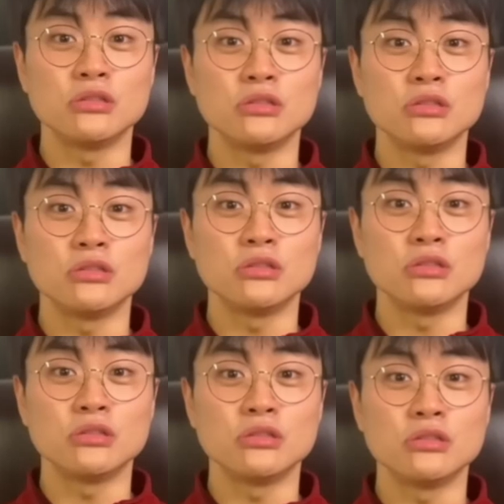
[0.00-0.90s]

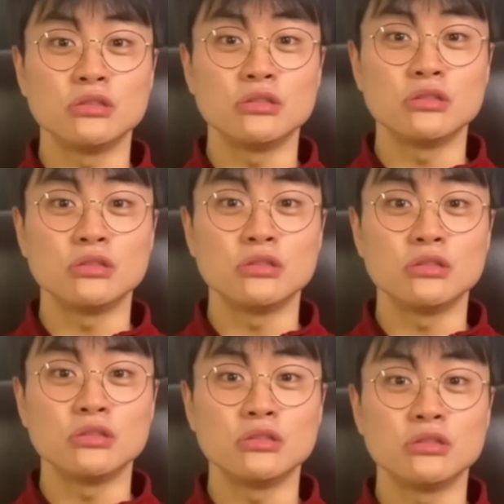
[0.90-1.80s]

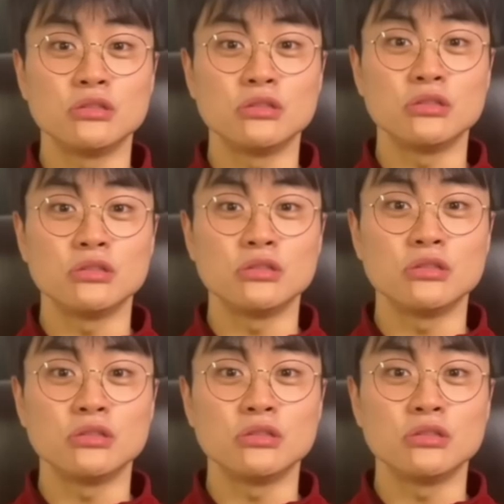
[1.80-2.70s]

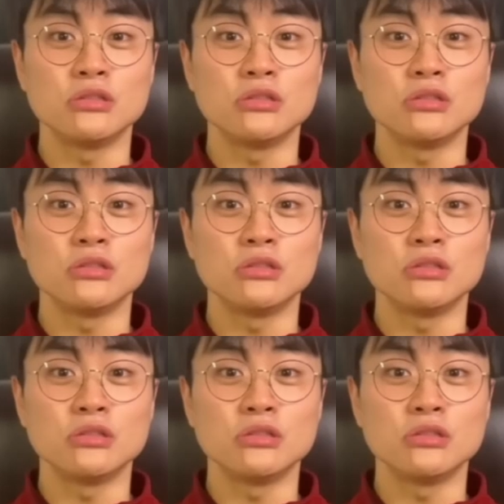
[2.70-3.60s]

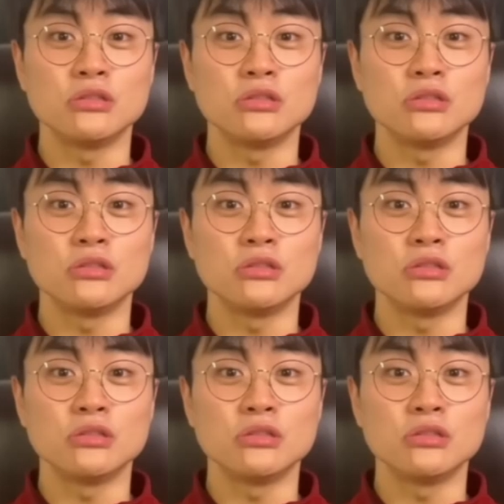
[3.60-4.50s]

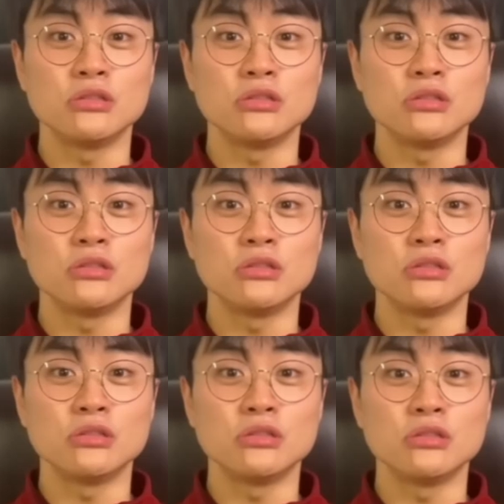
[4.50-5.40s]

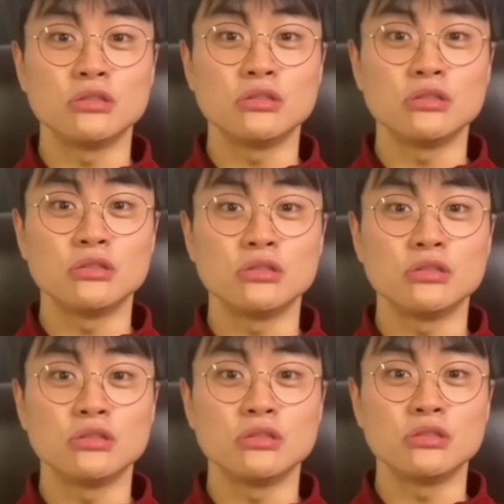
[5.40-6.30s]
(not speaking)